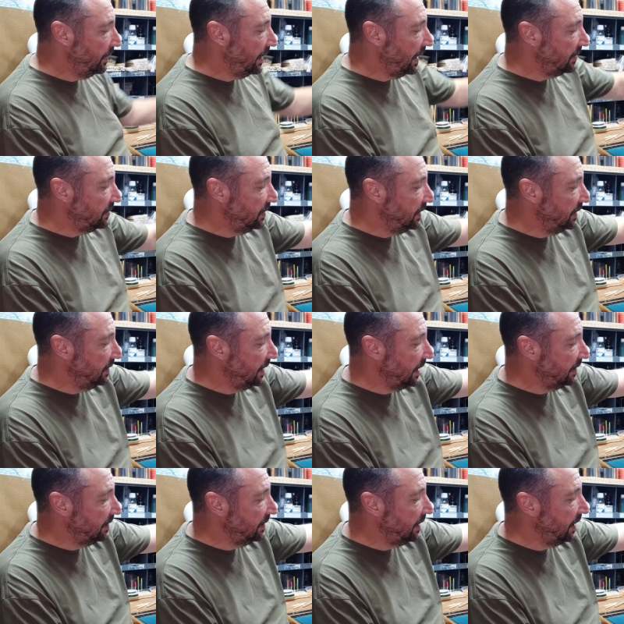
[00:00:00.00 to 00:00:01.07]
But actually,
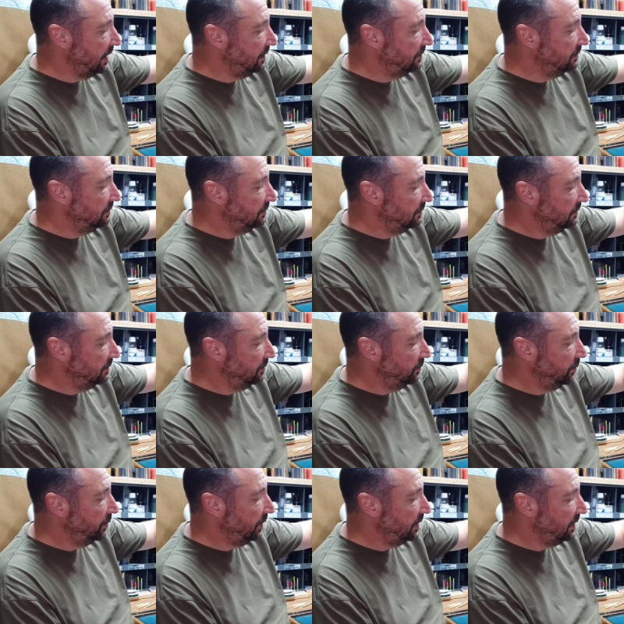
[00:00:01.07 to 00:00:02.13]
that's sitting
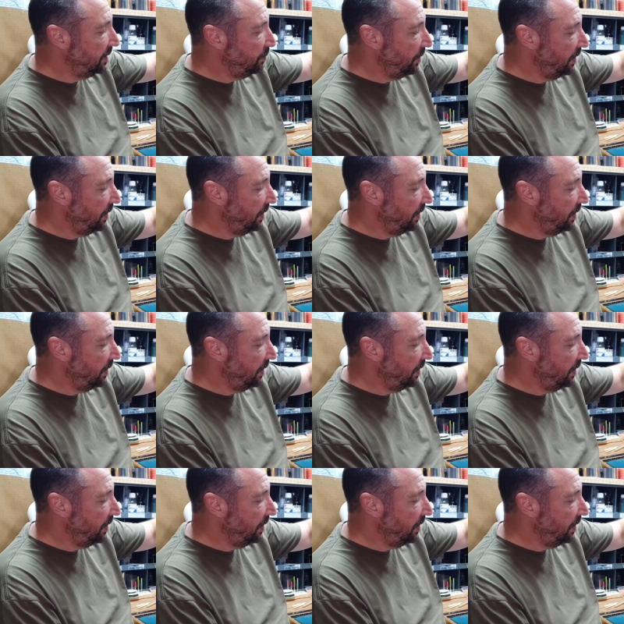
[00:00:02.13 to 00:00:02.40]
pretty